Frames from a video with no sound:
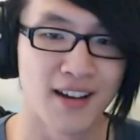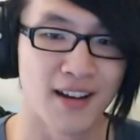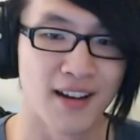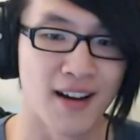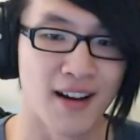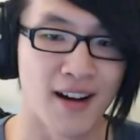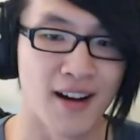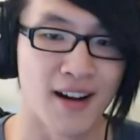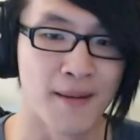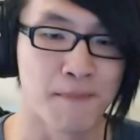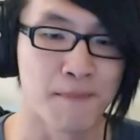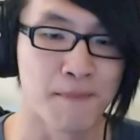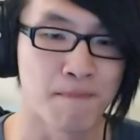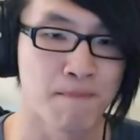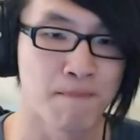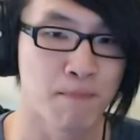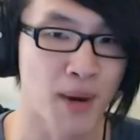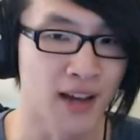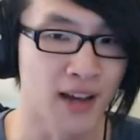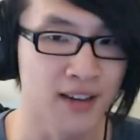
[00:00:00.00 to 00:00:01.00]
Um,
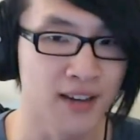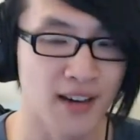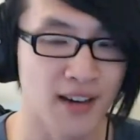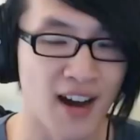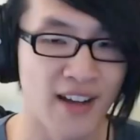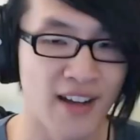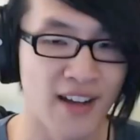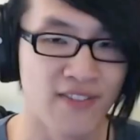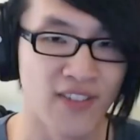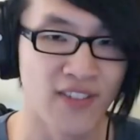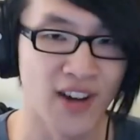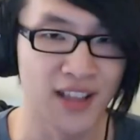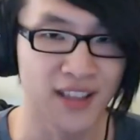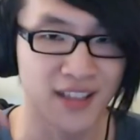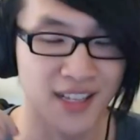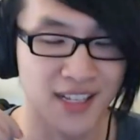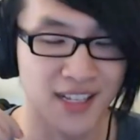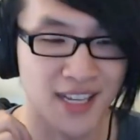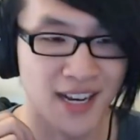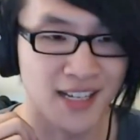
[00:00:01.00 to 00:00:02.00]
but I find that
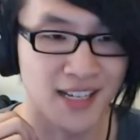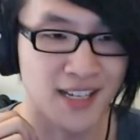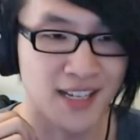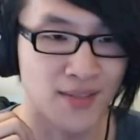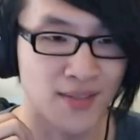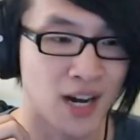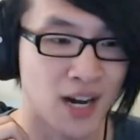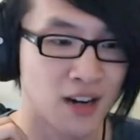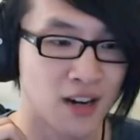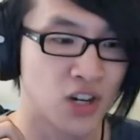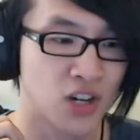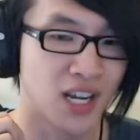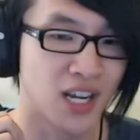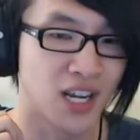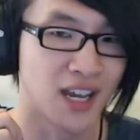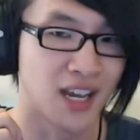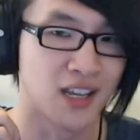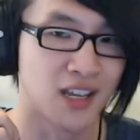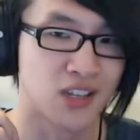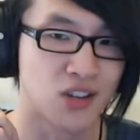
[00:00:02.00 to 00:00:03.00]
the Z X seven hundred
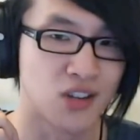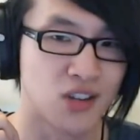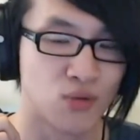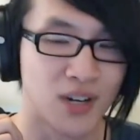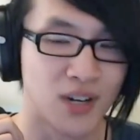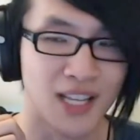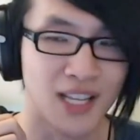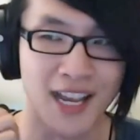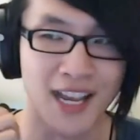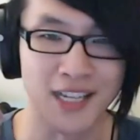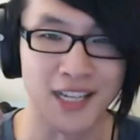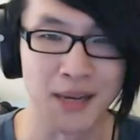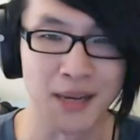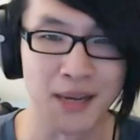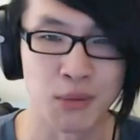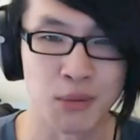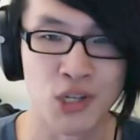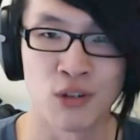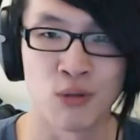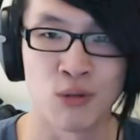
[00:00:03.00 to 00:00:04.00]
is really
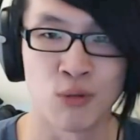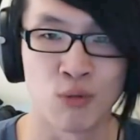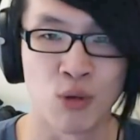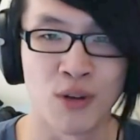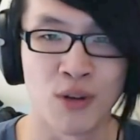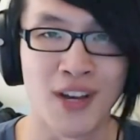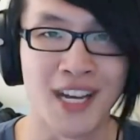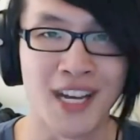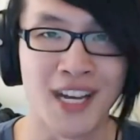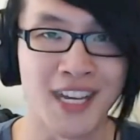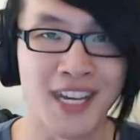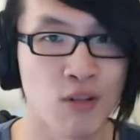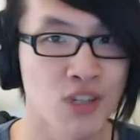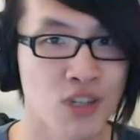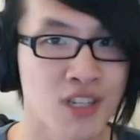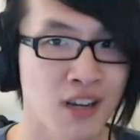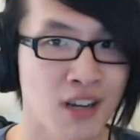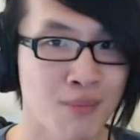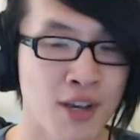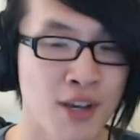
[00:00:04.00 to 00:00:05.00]
exceptional with
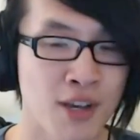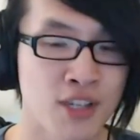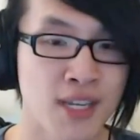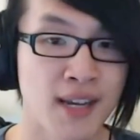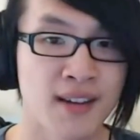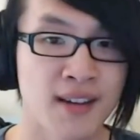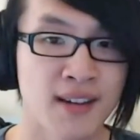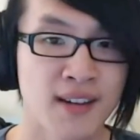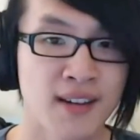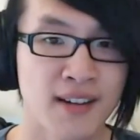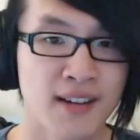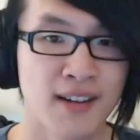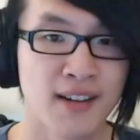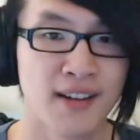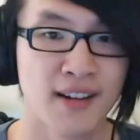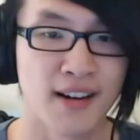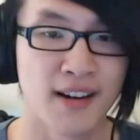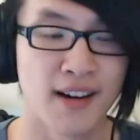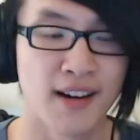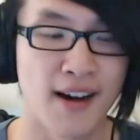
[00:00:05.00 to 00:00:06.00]
acoustic music.
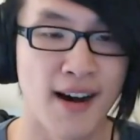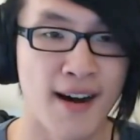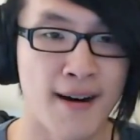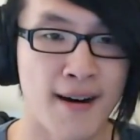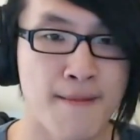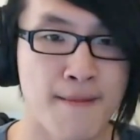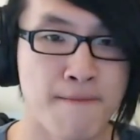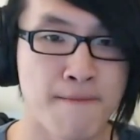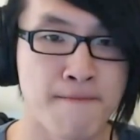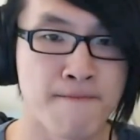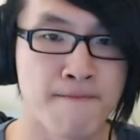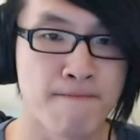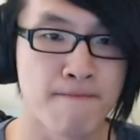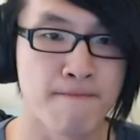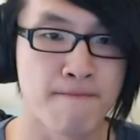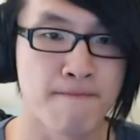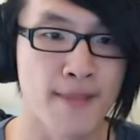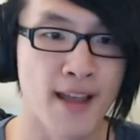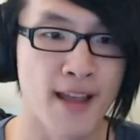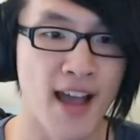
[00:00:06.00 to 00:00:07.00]
Um,
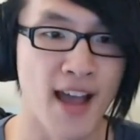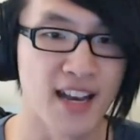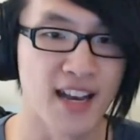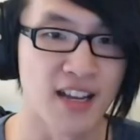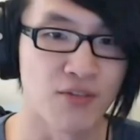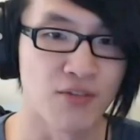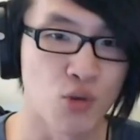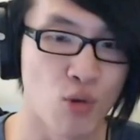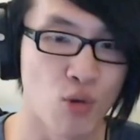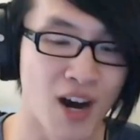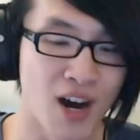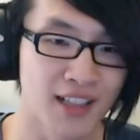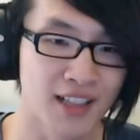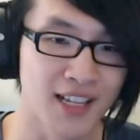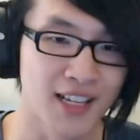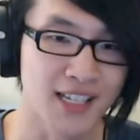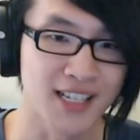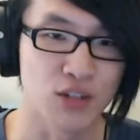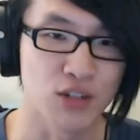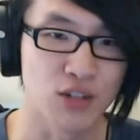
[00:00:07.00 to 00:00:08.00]
and if you aren't
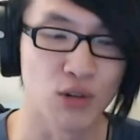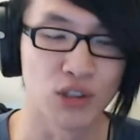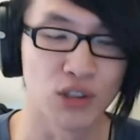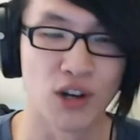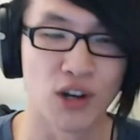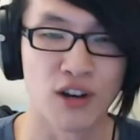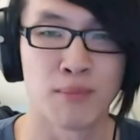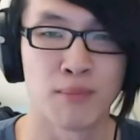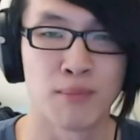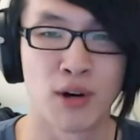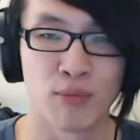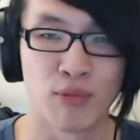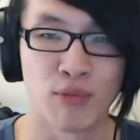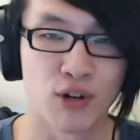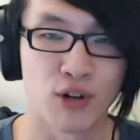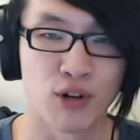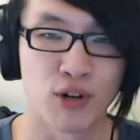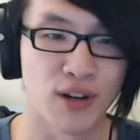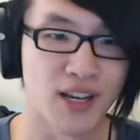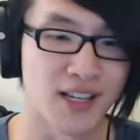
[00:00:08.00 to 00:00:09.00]
listening to a lot of modern
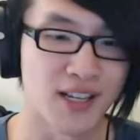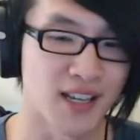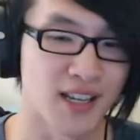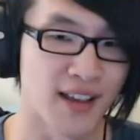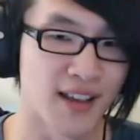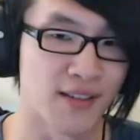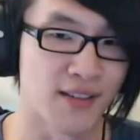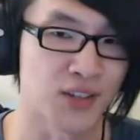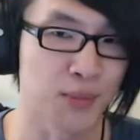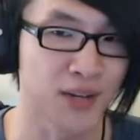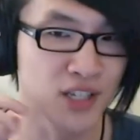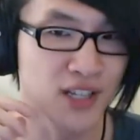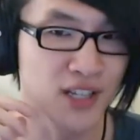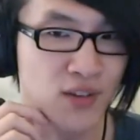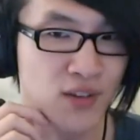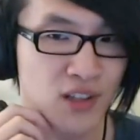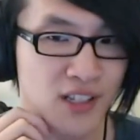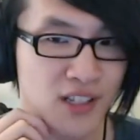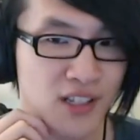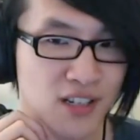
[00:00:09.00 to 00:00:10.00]
recordings, especially if
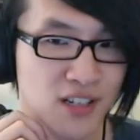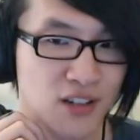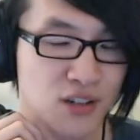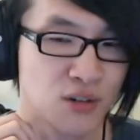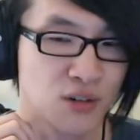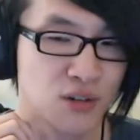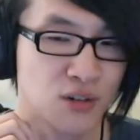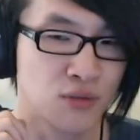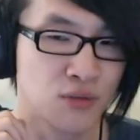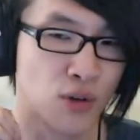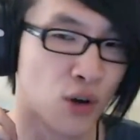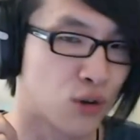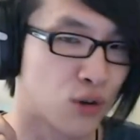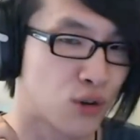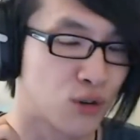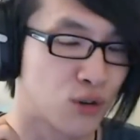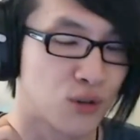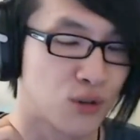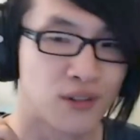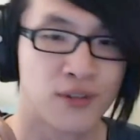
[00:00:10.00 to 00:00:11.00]
you listen to
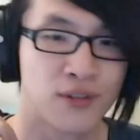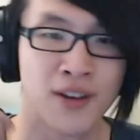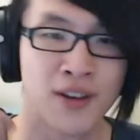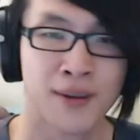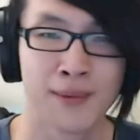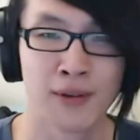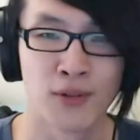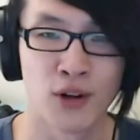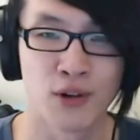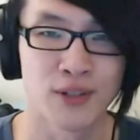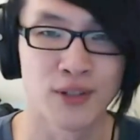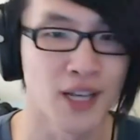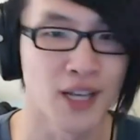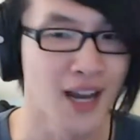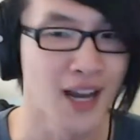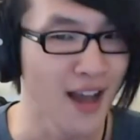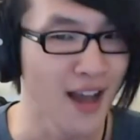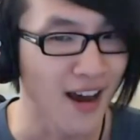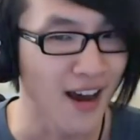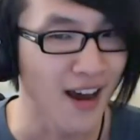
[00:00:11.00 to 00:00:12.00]
vocals or female vocals,
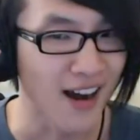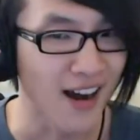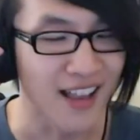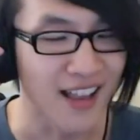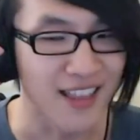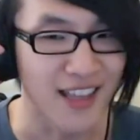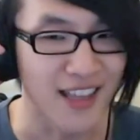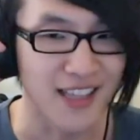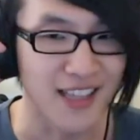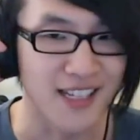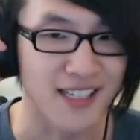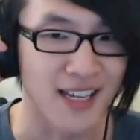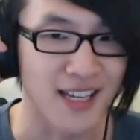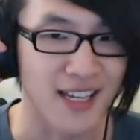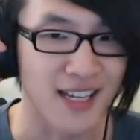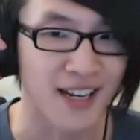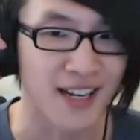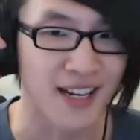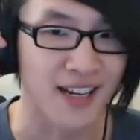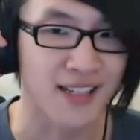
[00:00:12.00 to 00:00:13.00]
I think the Z
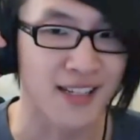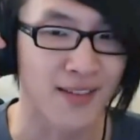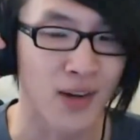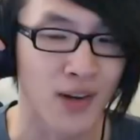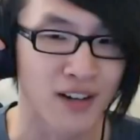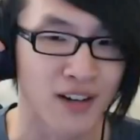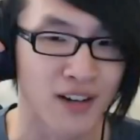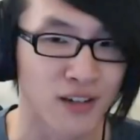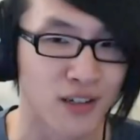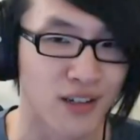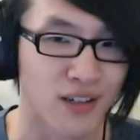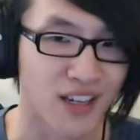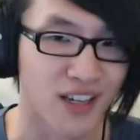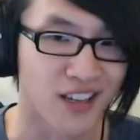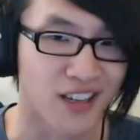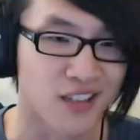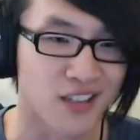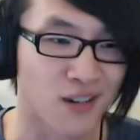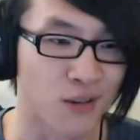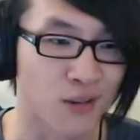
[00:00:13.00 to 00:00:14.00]
X seven hundred
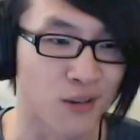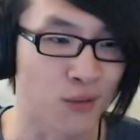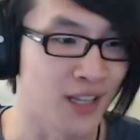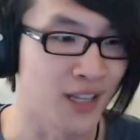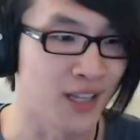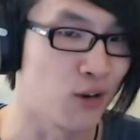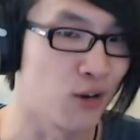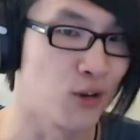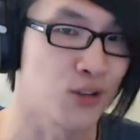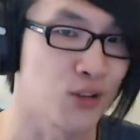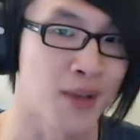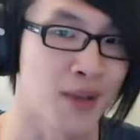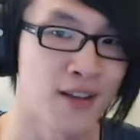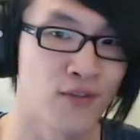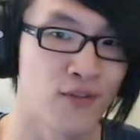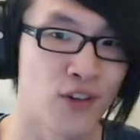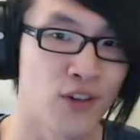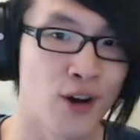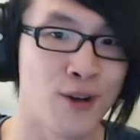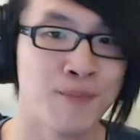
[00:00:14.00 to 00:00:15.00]
is a really awesome
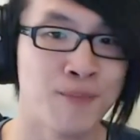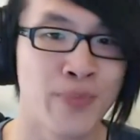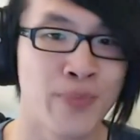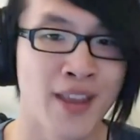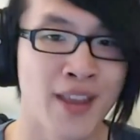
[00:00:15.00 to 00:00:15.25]
headphone.